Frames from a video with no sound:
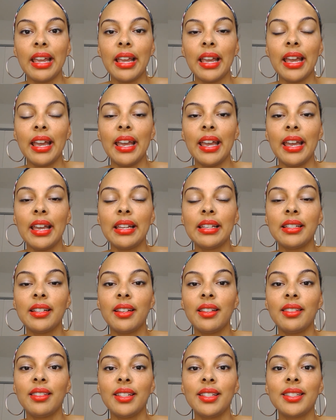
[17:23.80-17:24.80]
And
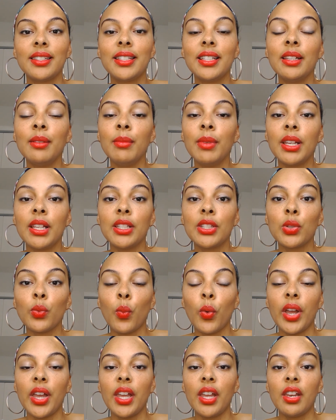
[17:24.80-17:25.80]
these demons,
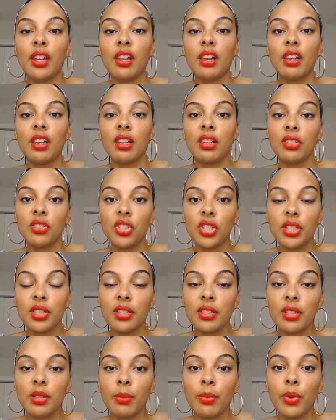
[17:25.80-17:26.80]
when
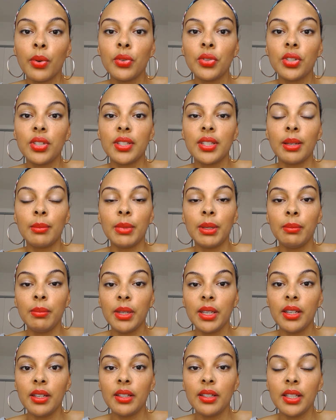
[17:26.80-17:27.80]
Jesus approaches them,
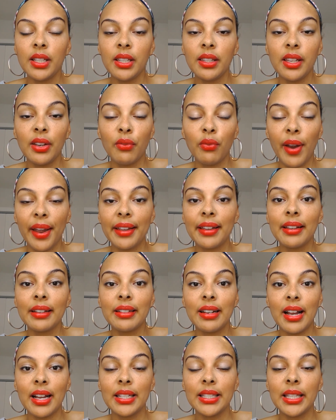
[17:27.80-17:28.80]
immediately they
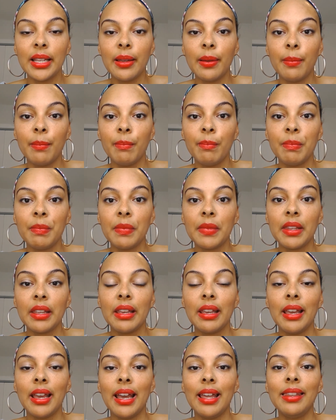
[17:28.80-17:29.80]
recognize him
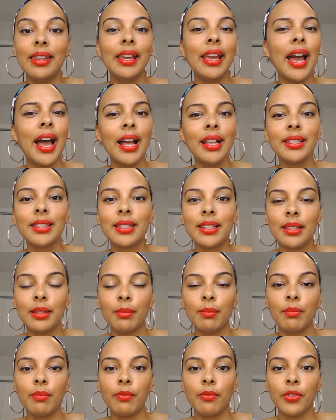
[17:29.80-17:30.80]
and they ask
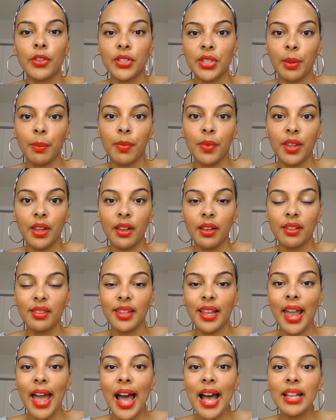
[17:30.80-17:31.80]
him for something.
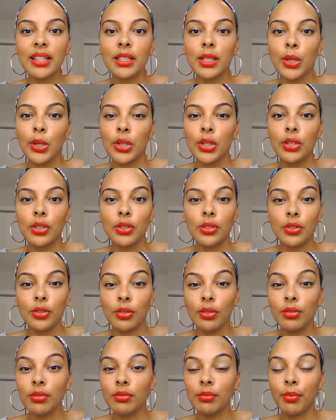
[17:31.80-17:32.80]
They ask,
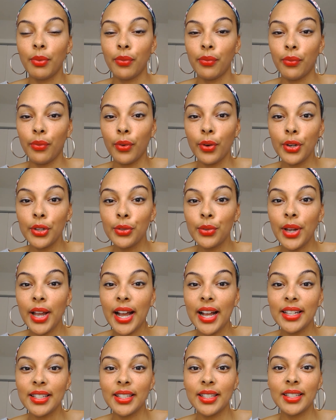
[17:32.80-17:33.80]
Don't, before you
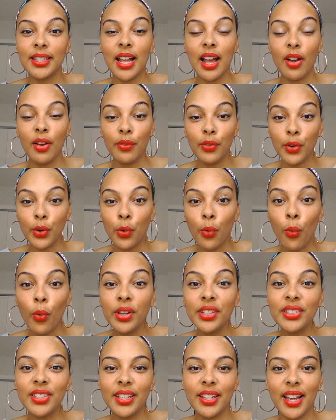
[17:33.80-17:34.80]
cast us out, if you're
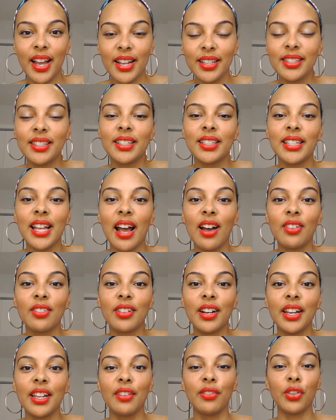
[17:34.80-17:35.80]
going to cast us out,
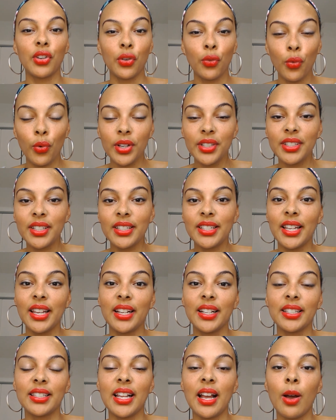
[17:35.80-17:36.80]
right? If you're going to
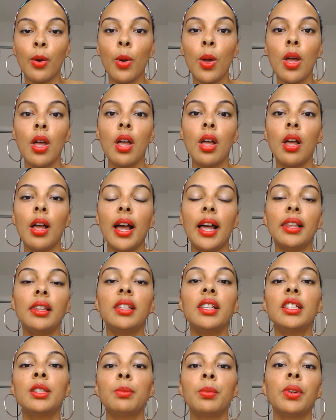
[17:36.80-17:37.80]
take us out, at
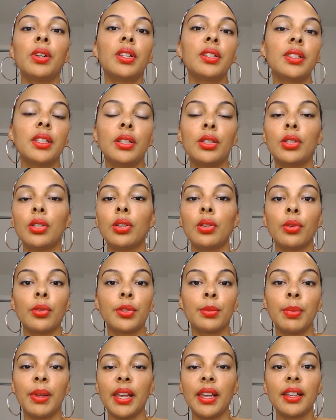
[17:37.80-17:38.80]
least put us into
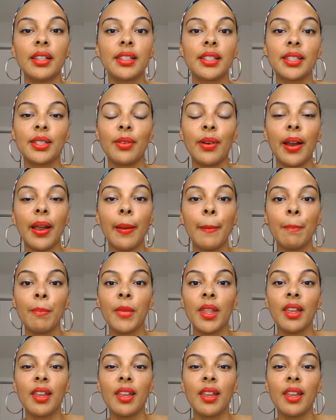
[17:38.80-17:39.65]
those pigs, right?